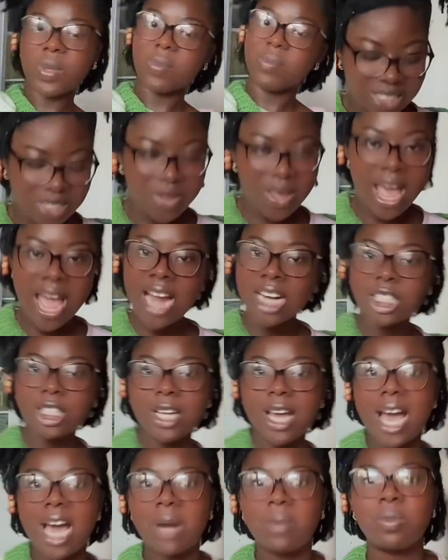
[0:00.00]
So I actually
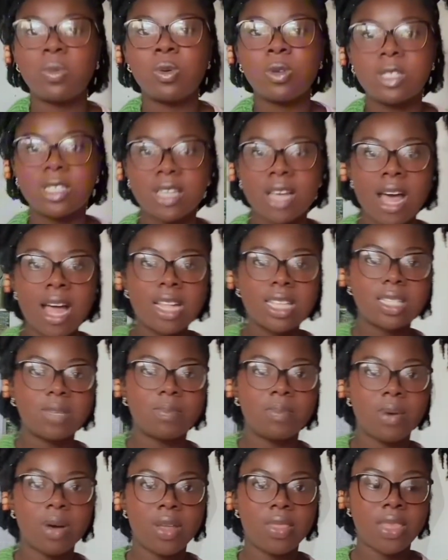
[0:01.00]
had more skirts,
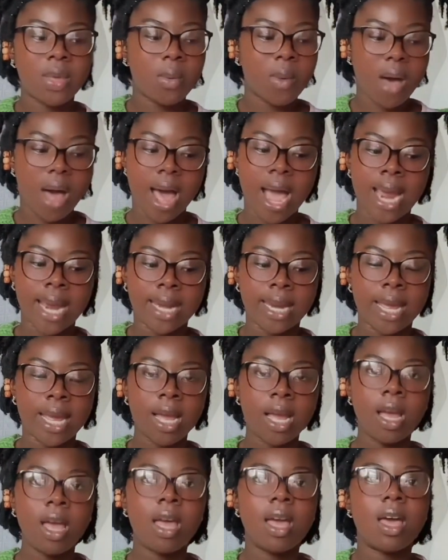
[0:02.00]
but they were
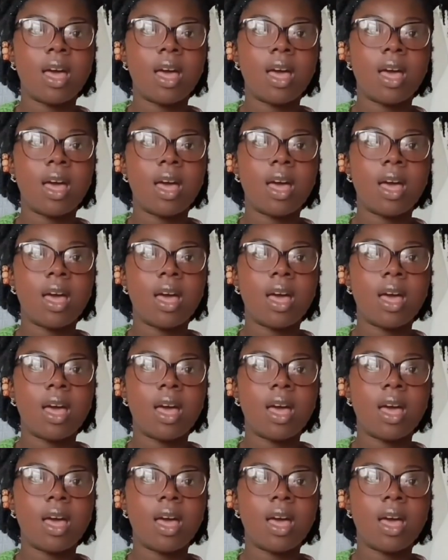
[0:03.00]
hiding.